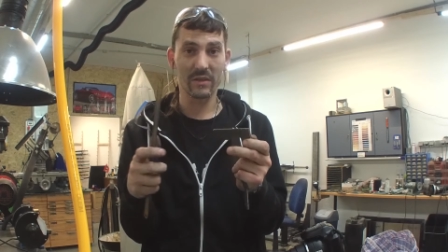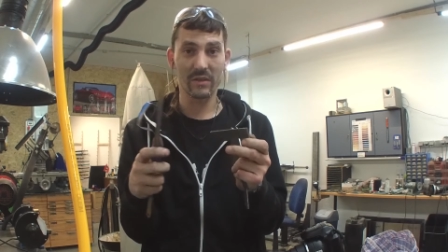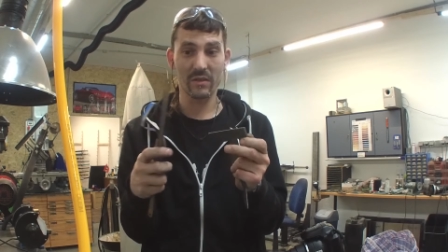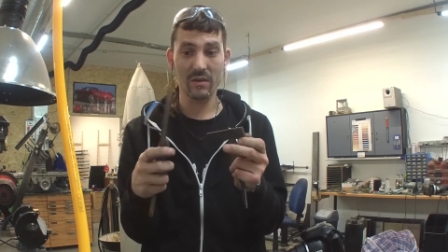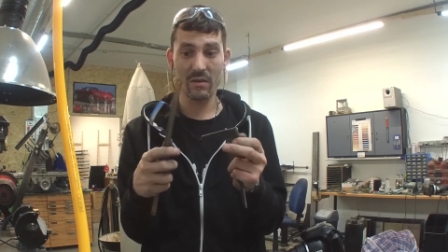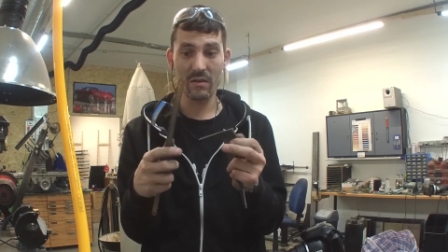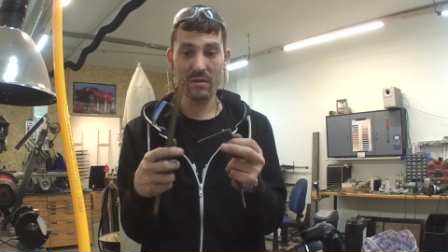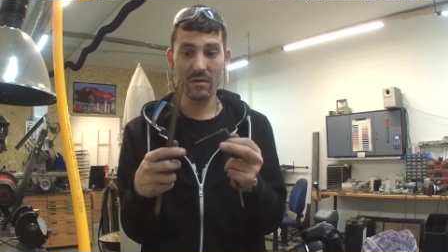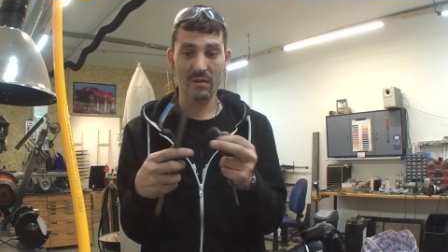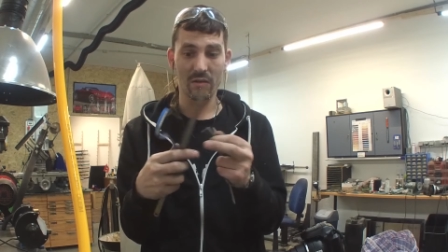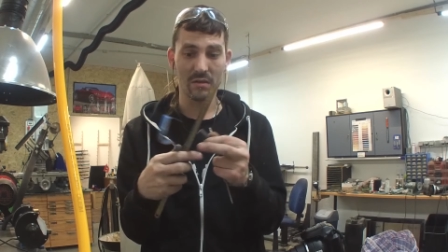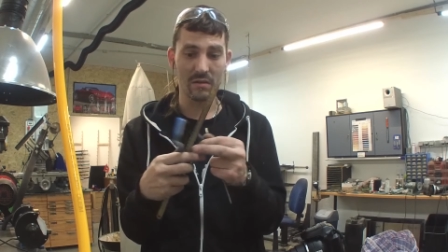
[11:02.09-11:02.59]

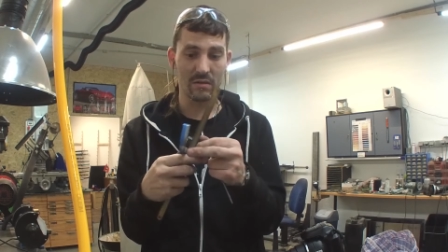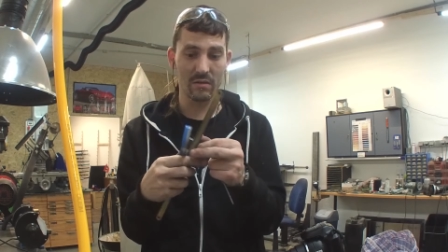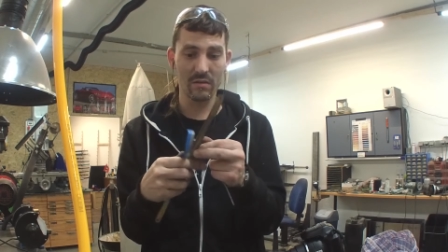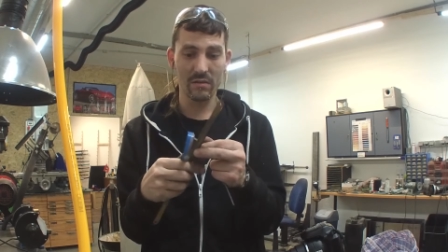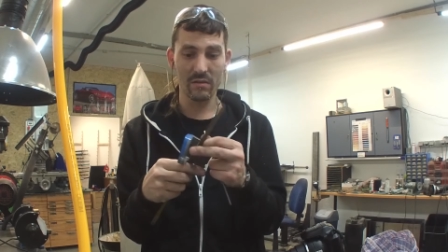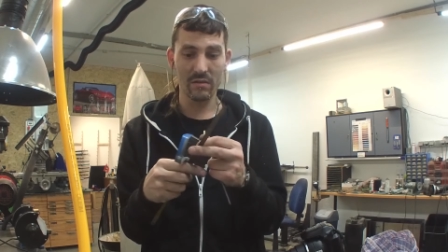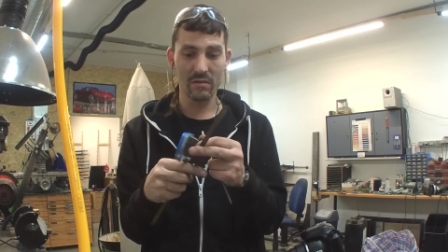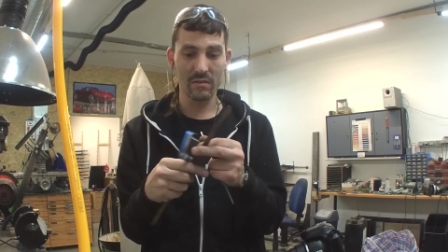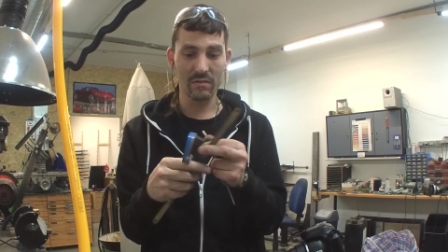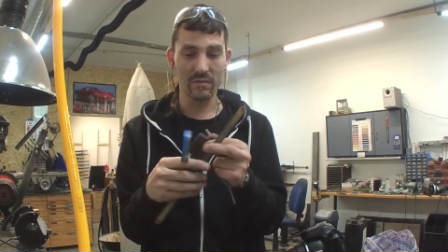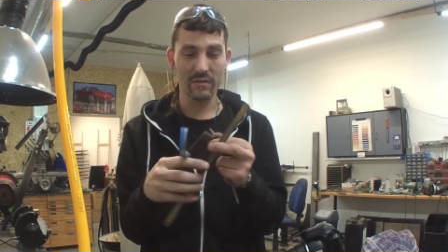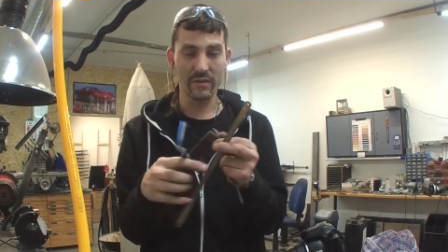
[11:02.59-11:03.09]
gone.
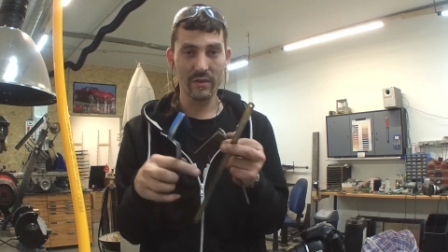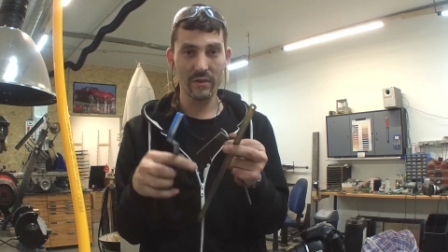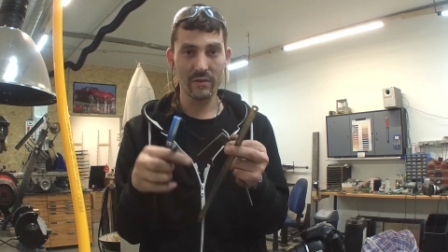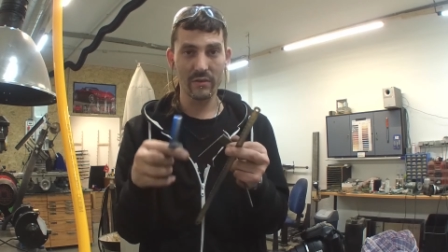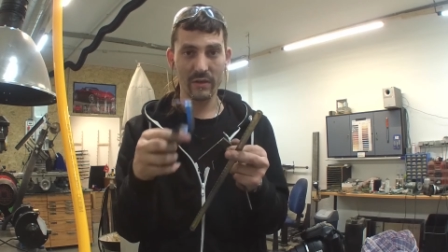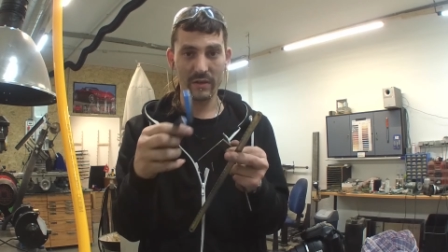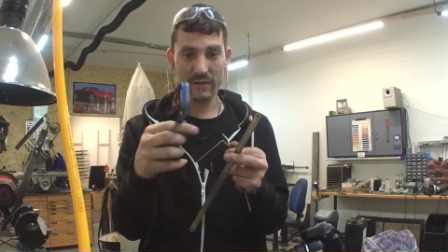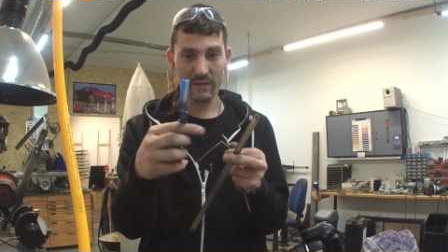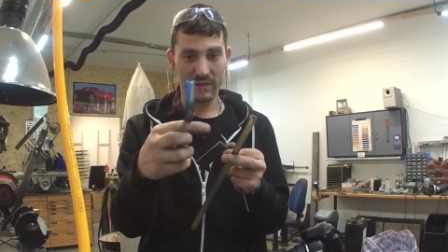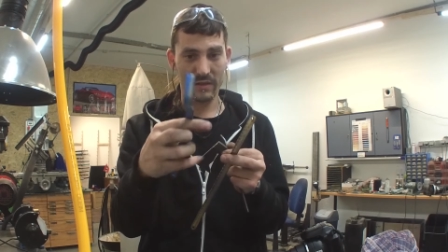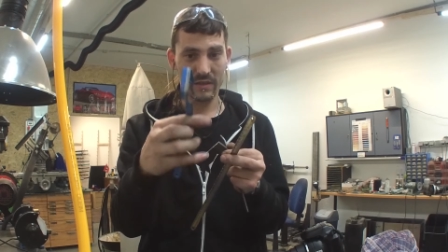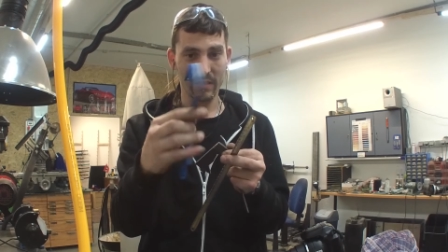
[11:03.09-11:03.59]
You know,
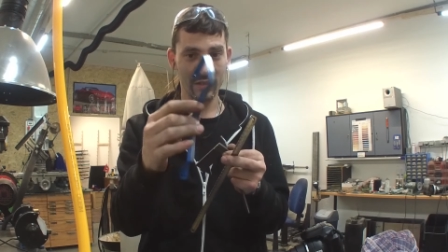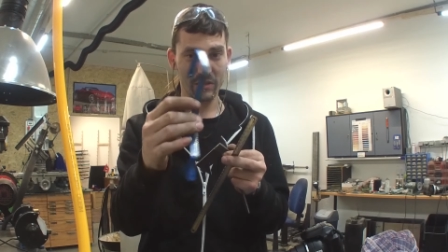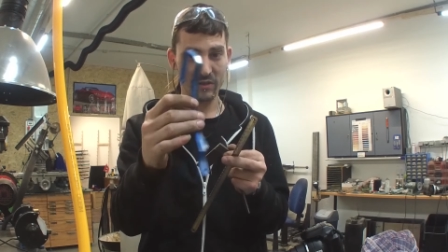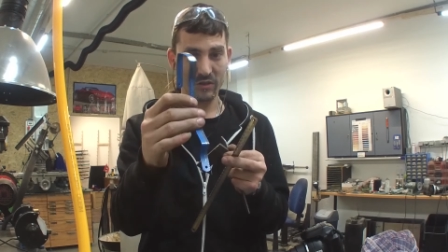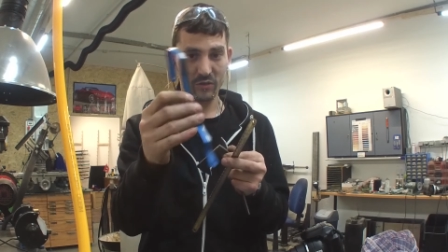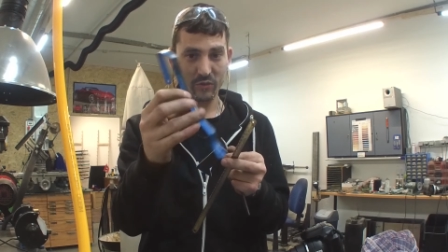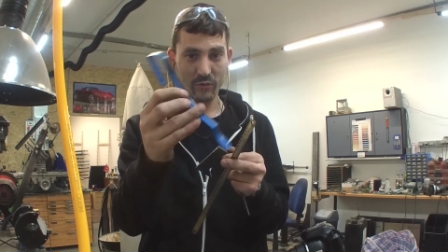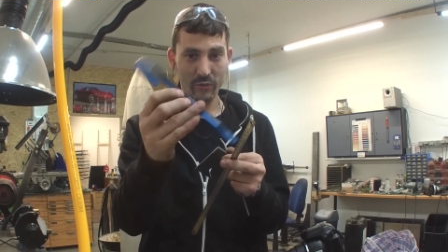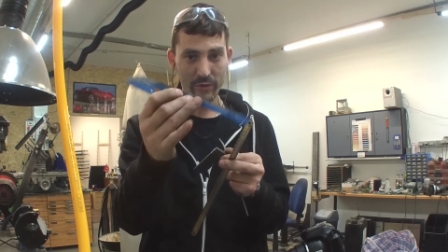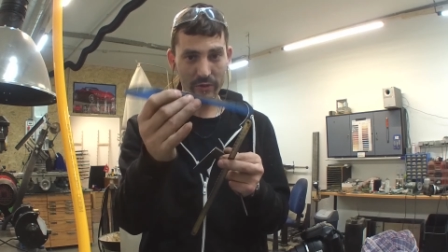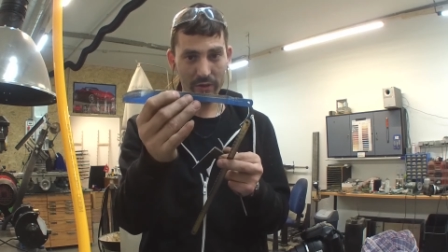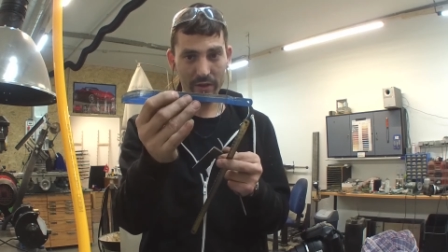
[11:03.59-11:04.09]
it's
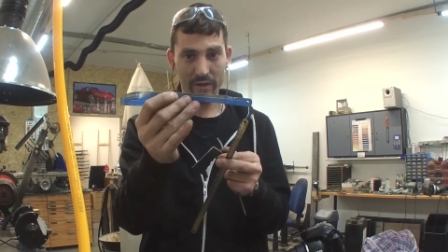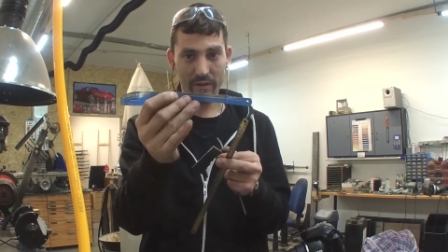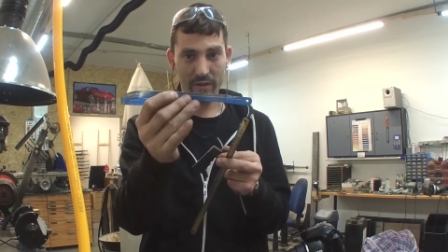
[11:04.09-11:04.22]
destroyed.